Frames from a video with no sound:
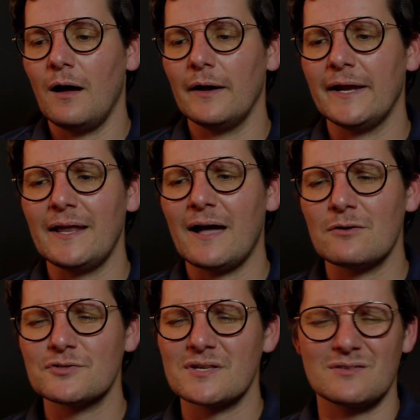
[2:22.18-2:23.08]

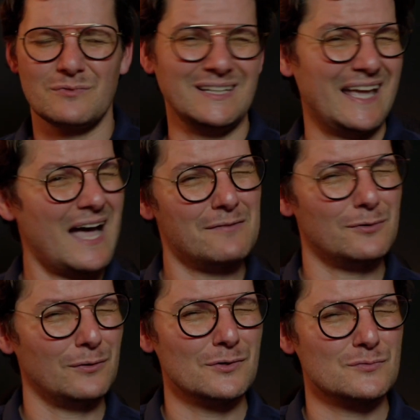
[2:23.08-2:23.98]
In-house doesn't really have
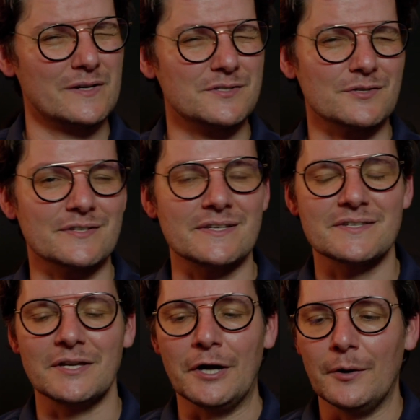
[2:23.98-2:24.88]
all those resources.
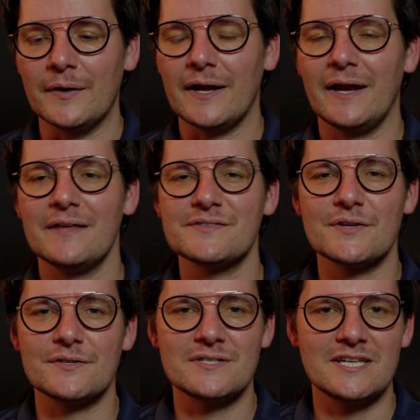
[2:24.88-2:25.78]
It is
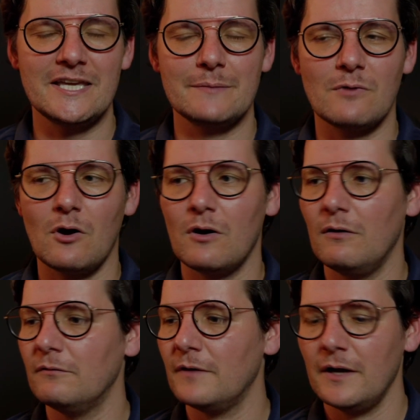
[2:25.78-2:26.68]
a team
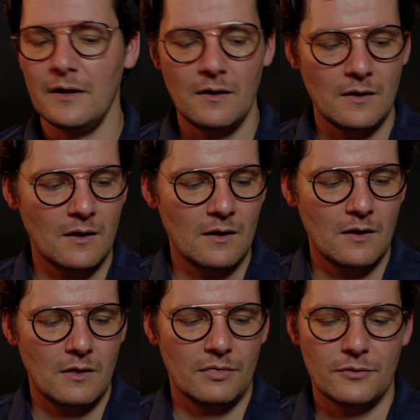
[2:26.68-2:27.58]
of
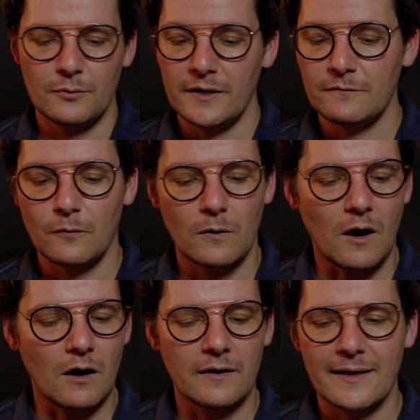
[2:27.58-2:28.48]
3-4
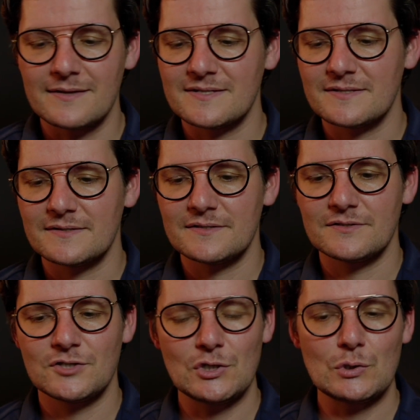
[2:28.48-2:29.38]
artists,
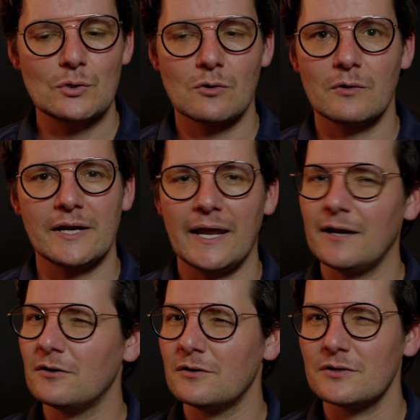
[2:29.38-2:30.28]
2
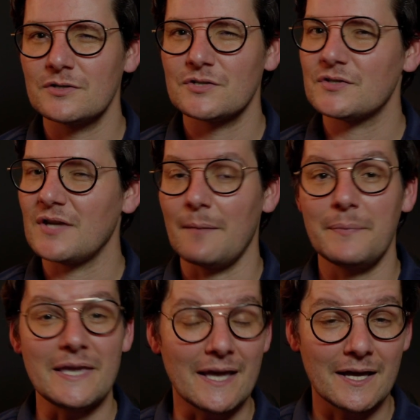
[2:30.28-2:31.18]
coordinators, a
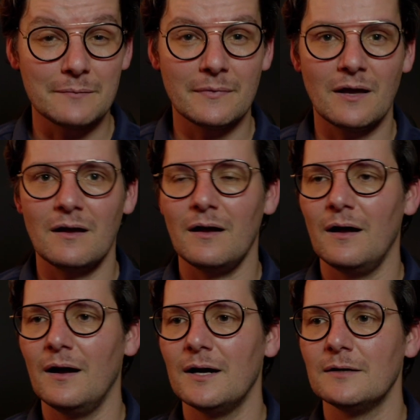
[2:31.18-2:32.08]
PM,
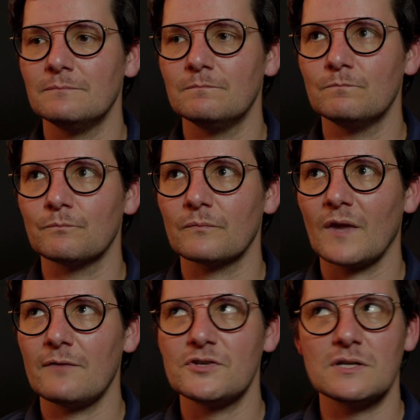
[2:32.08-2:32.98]

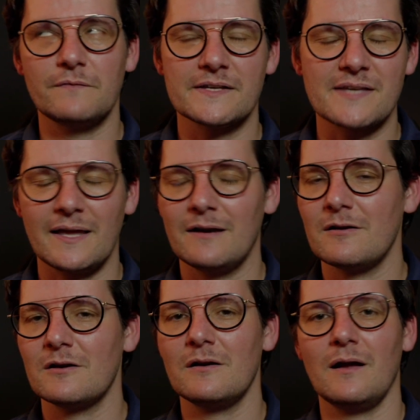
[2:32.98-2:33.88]
a visual effects
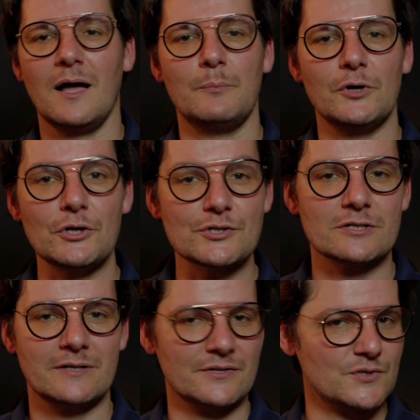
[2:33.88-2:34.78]
editor, a
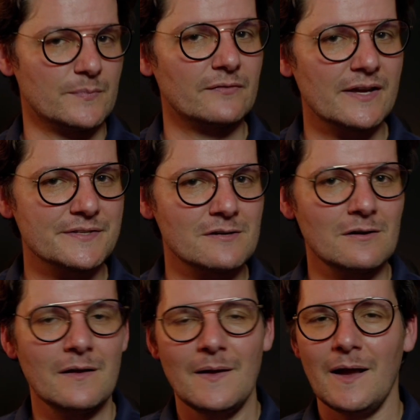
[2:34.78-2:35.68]
producer, and a
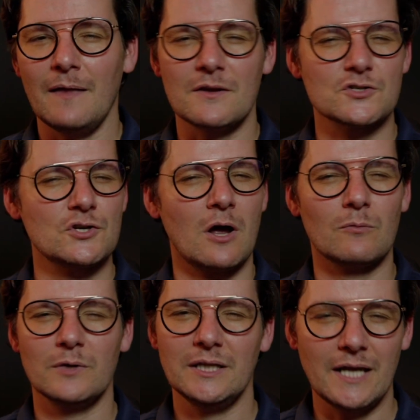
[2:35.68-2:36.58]
supervisor. And there's
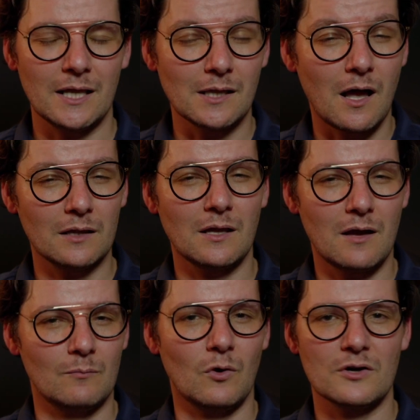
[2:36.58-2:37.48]
not really a
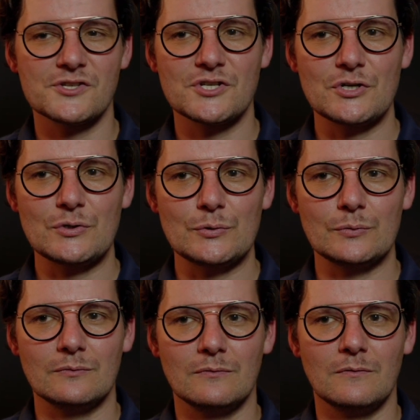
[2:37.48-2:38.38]
lot more
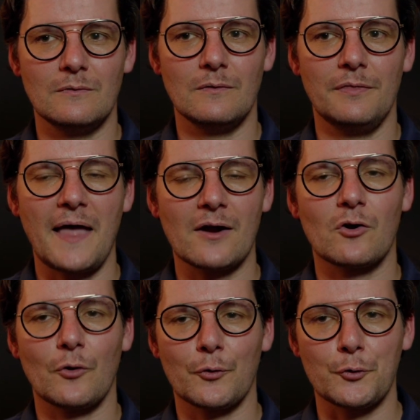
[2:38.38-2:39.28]
to that
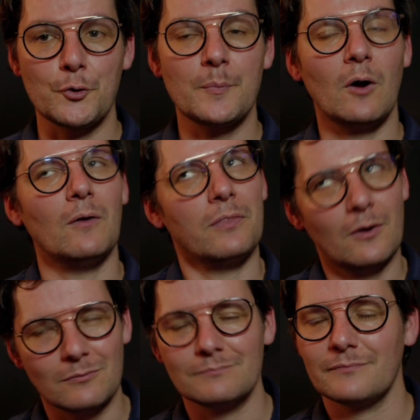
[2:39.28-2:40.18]
core group,
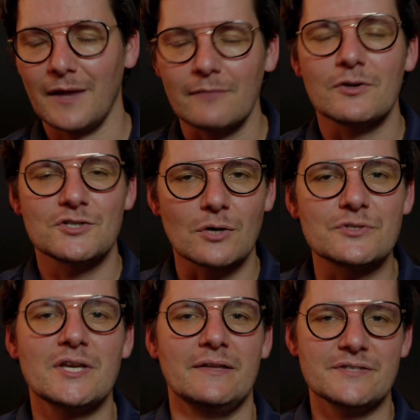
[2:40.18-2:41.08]
although every show
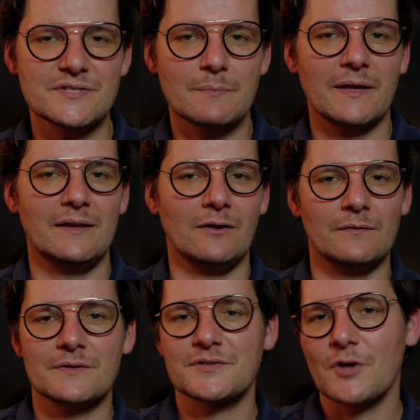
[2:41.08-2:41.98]
changes depending
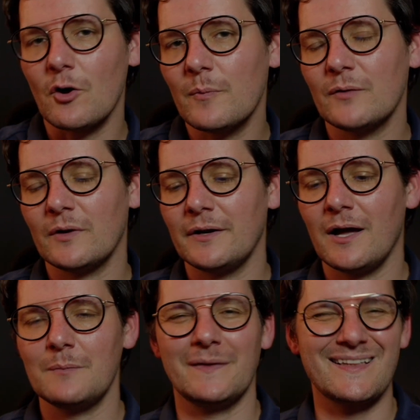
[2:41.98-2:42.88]
on the scope and
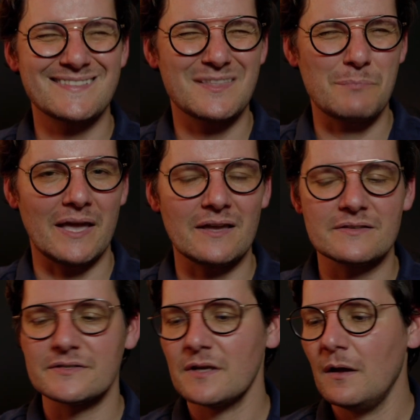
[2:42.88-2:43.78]
whatnot, but that's the
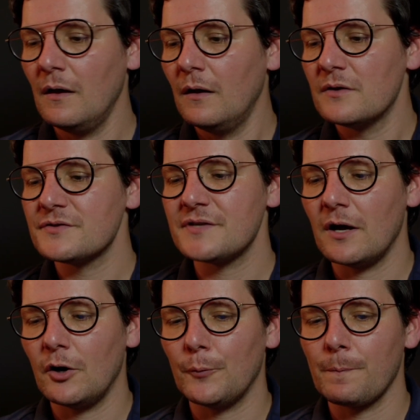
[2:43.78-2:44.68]
base.
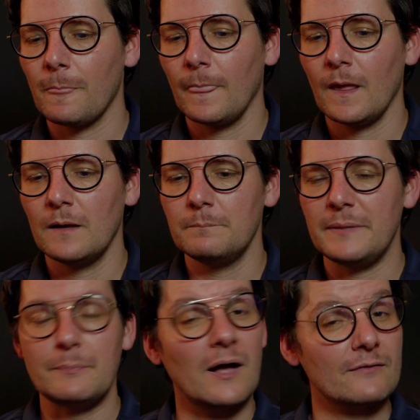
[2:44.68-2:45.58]
So
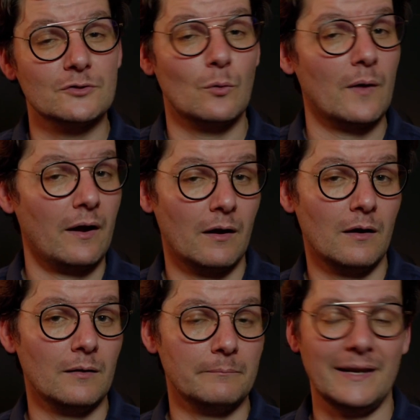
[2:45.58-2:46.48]
people have to
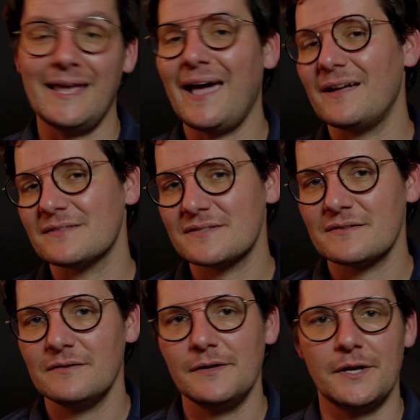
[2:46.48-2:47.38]
wear many hats,
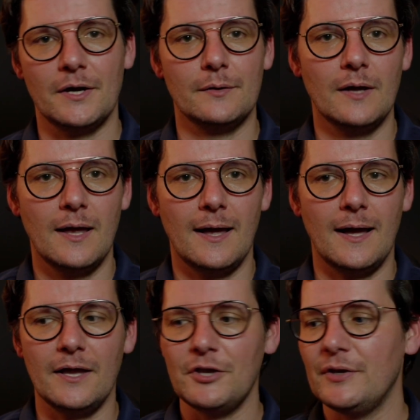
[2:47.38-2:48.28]

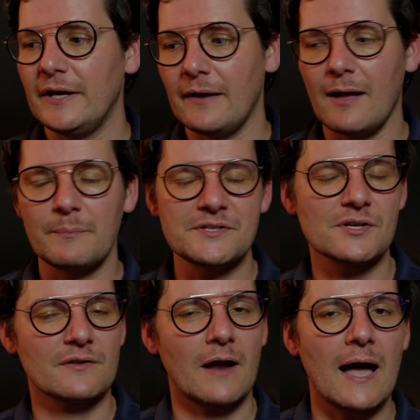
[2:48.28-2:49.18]
You need to help each
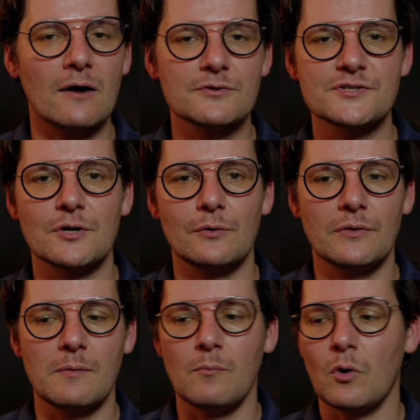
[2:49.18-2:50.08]
other out. So
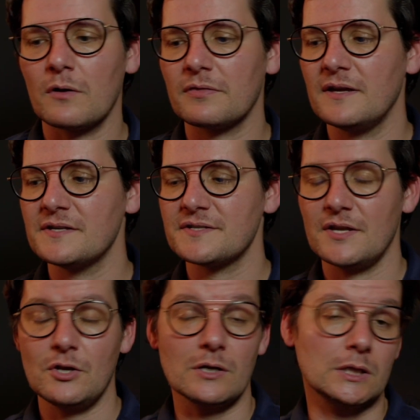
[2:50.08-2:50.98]
the more things that
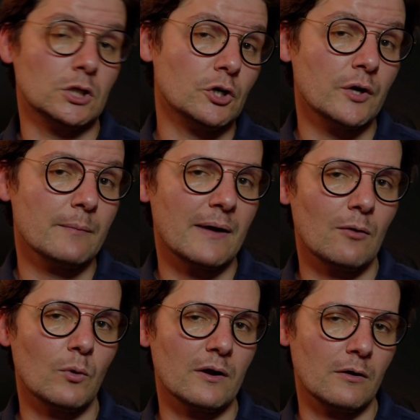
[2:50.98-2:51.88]
you can learn
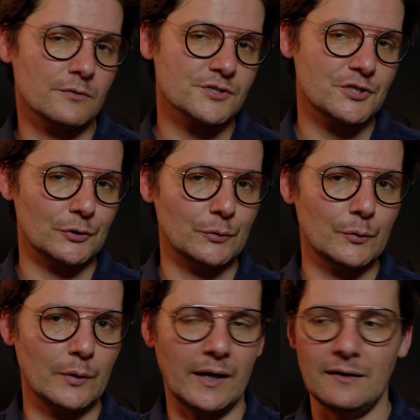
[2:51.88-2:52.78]
about what others
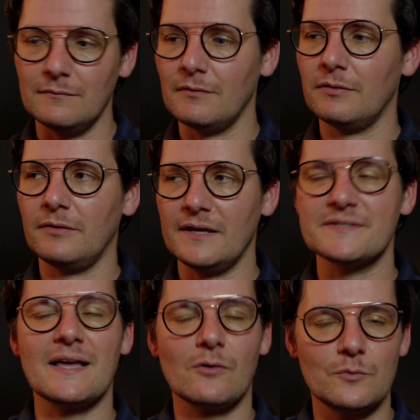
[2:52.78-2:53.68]
do and things
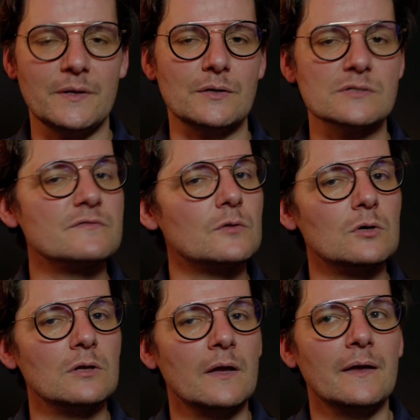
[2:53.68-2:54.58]
that could be
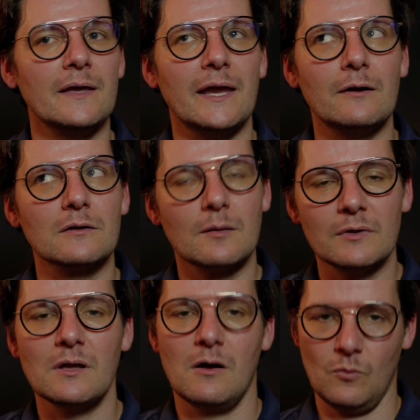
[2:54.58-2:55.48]
useful, it'll come a
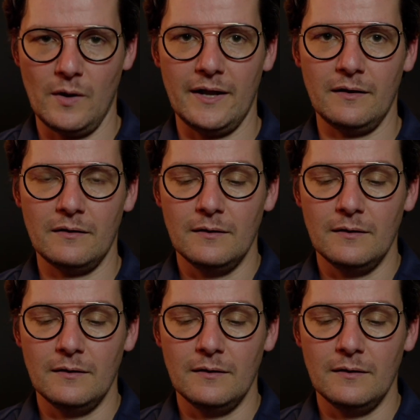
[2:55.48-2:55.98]
long way.